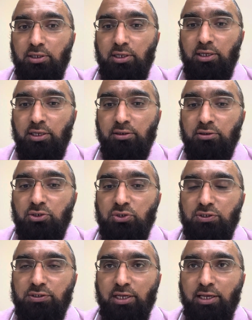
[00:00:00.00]
and
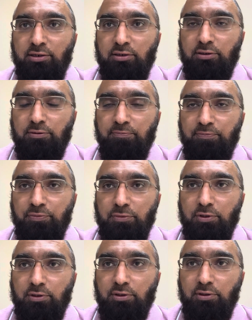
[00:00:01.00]
understand
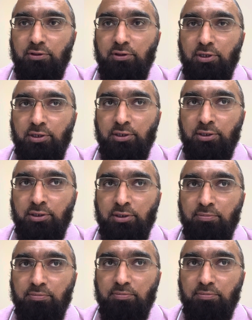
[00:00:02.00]
the